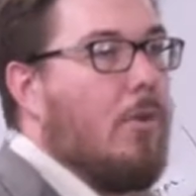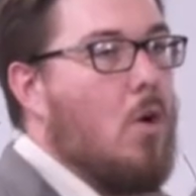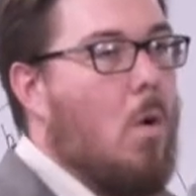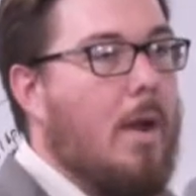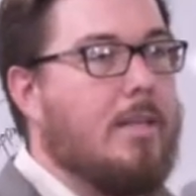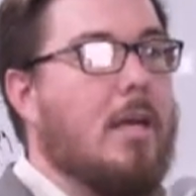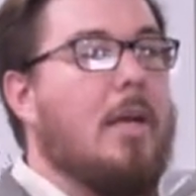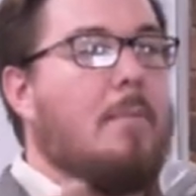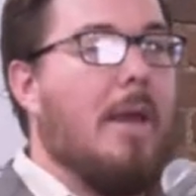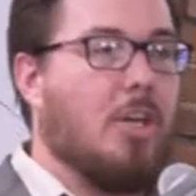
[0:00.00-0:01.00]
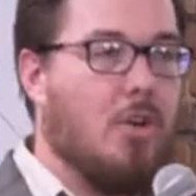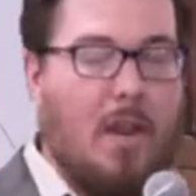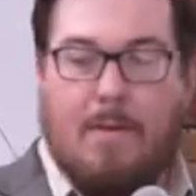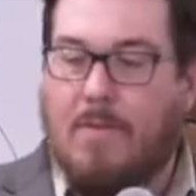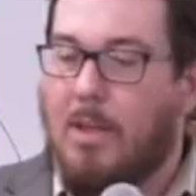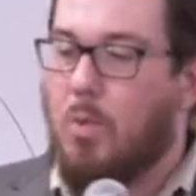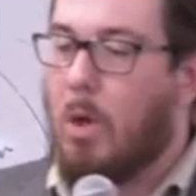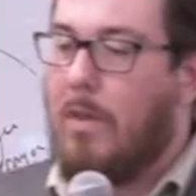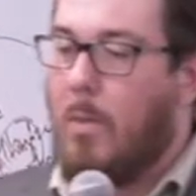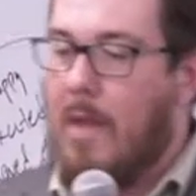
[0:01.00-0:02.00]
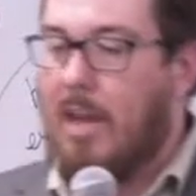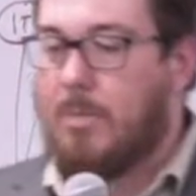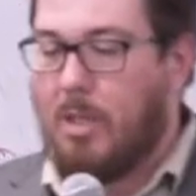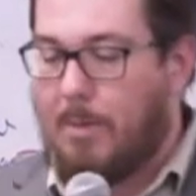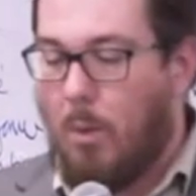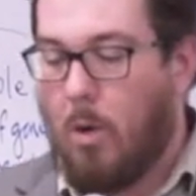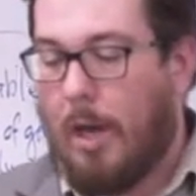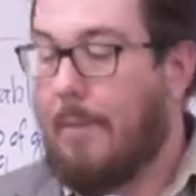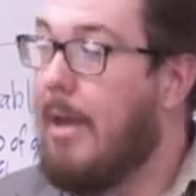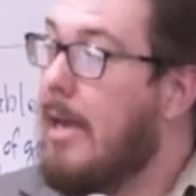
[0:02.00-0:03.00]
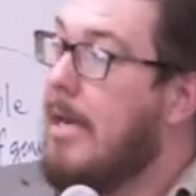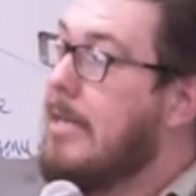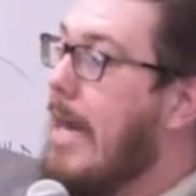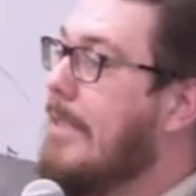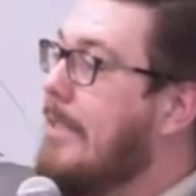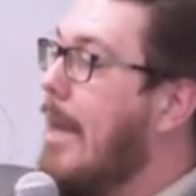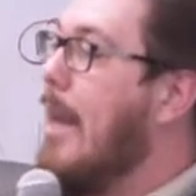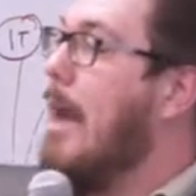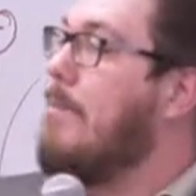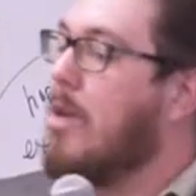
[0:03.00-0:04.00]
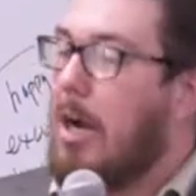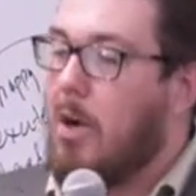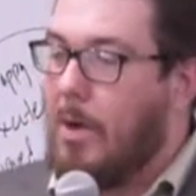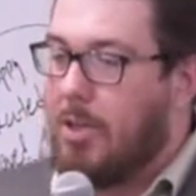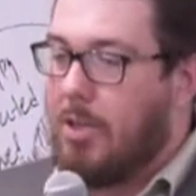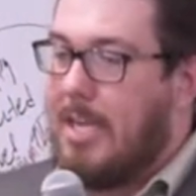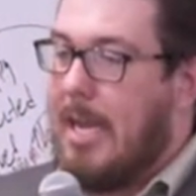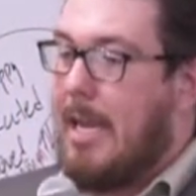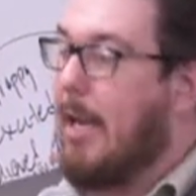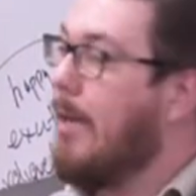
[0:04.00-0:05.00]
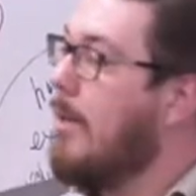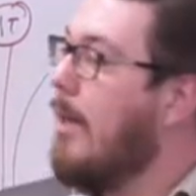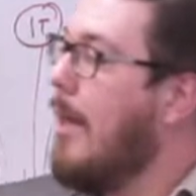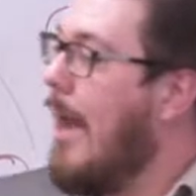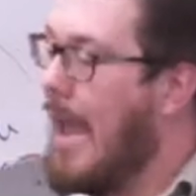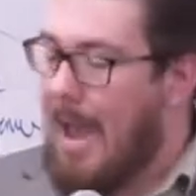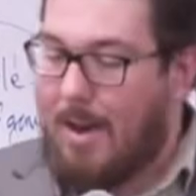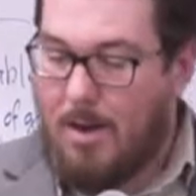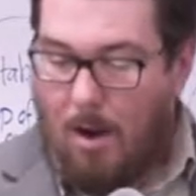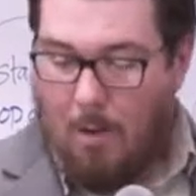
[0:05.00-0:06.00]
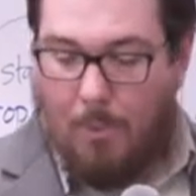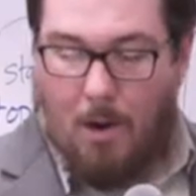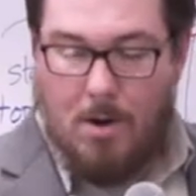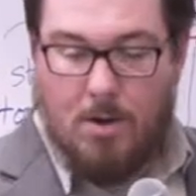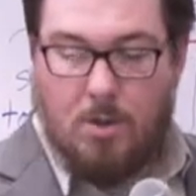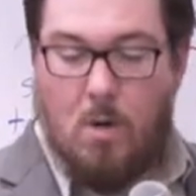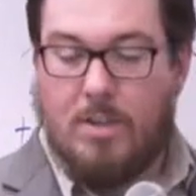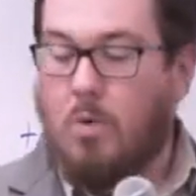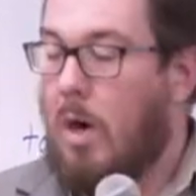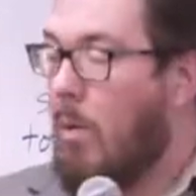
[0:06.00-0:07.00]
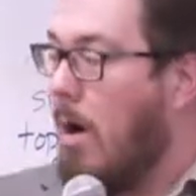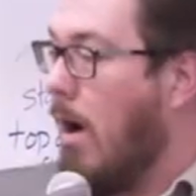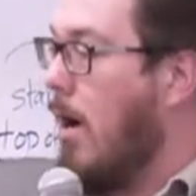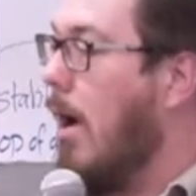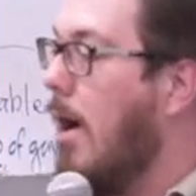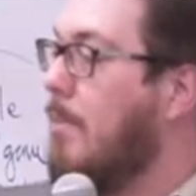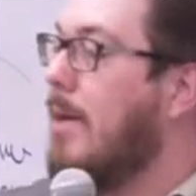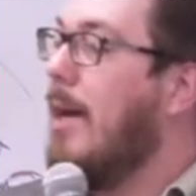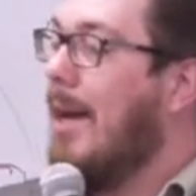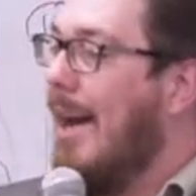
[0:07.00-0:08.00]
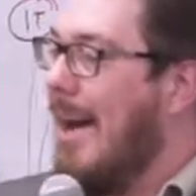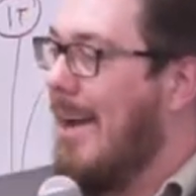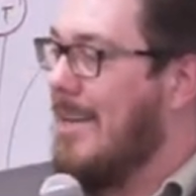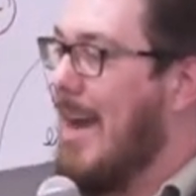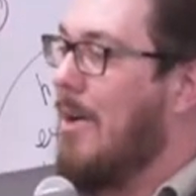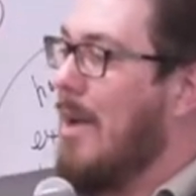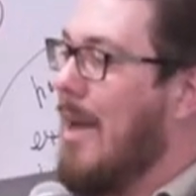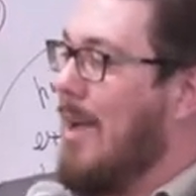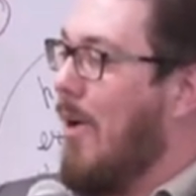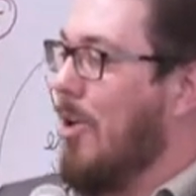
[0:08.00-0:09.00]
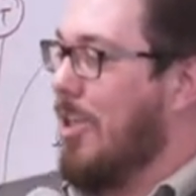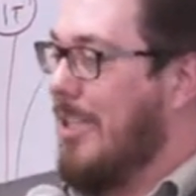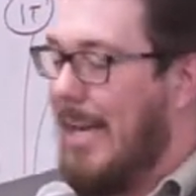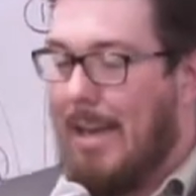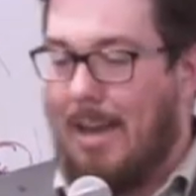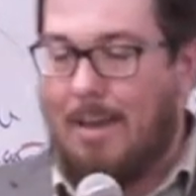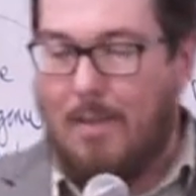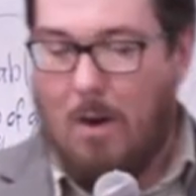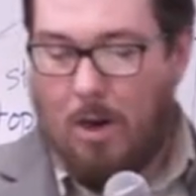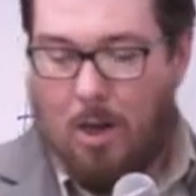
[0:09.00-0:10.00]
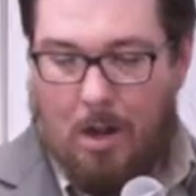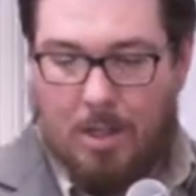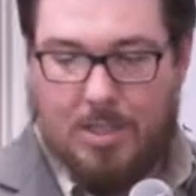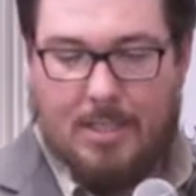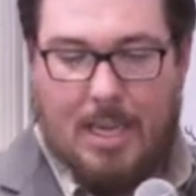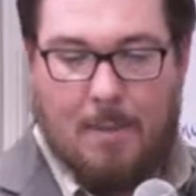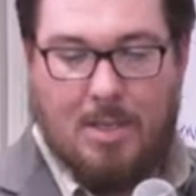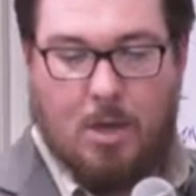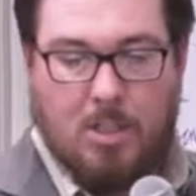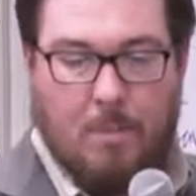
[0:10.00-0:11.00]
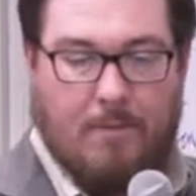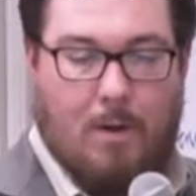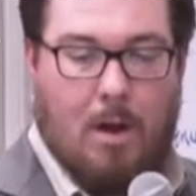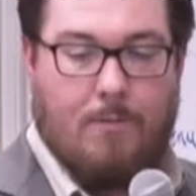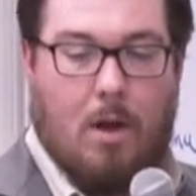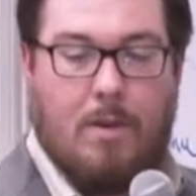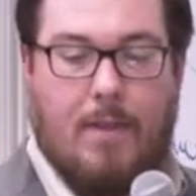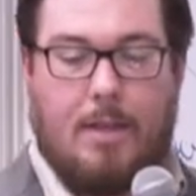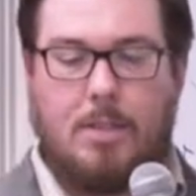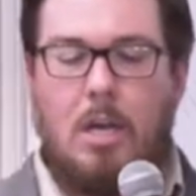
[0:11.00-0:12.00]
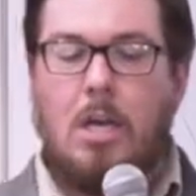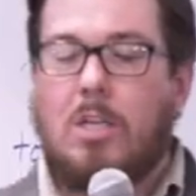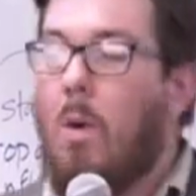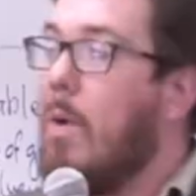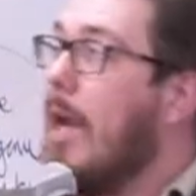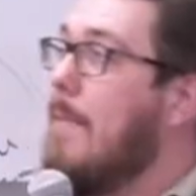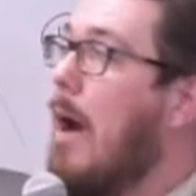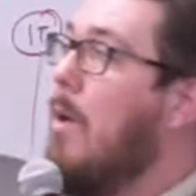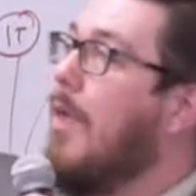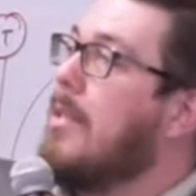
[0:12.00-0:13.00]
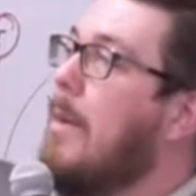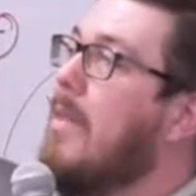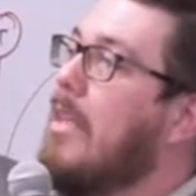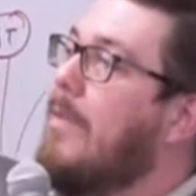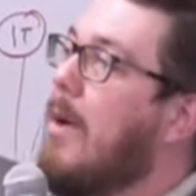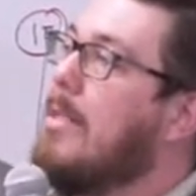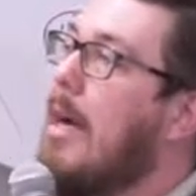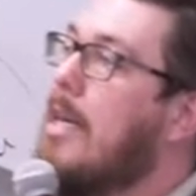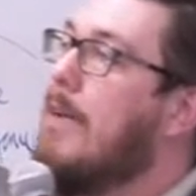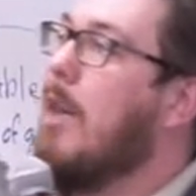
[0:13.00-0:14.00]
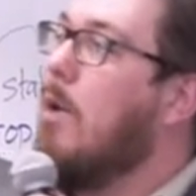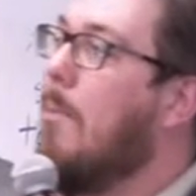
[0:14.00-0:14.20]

for noise, making sure that everything's working the way that it's supposed to be working. Texas A&M, Dr. Richard Teague, and our partners, Ovis 21, our hub, uh, down in Argentina, their ecologist team has also been very involved in this. So what we come out with is something that's very scientifically